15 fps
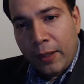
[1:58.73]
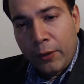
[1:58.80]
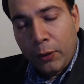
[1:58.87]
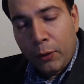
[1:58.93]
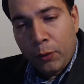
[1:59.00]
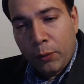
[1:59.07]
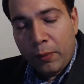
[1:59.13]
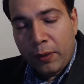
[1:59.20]

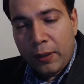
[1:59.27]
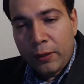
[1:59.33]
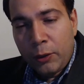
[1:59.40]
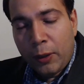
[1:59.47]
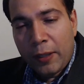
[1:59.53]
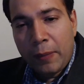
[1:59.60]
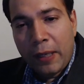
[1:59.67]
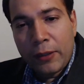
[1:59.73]

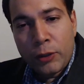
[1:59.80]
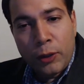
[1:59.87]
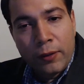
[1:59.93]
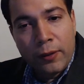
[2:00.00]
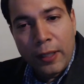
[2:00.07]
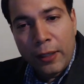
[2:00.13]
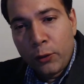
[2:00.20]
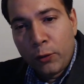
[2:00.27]
you had
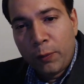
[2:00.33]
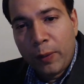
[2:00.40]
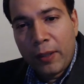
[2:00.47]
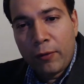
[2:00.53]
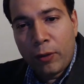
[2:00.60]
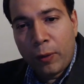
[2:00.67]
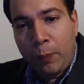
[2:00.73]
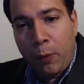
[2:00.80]
mentioned that you've
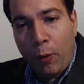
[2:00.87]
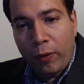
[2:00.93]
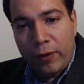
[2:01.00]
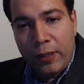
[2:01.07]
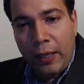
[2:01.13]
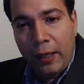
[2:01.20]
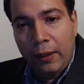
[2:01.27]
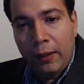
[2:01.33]
been
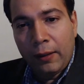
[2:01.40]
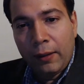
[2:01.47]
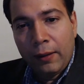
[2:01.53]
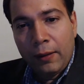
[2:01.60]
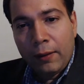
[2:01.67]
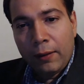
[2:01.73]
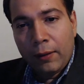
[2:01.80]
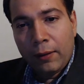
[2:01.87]
reporting
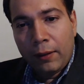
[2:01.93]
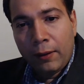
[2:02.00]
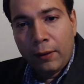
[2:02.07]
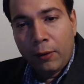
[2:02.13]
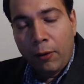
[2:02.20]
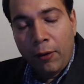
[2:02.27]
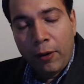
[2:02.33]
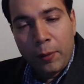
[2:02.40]

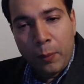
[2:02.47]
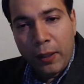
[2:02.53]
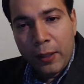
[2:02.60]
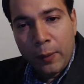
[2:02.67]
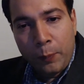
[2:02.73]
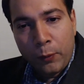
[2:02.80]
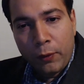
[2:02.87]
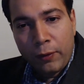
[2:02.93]
on
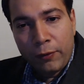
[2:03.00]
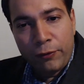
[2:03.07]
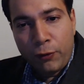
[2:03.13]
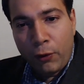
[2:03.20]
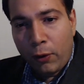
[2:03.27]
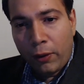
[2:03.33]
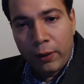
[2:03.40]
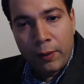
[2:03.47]
Manipur
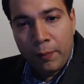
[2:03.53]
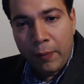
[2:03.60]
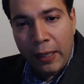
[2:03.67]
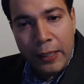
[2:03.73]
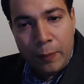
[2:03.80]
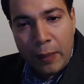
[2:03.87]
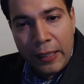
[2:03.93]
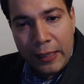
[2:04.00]
for
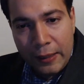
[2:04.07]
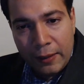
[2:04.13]
many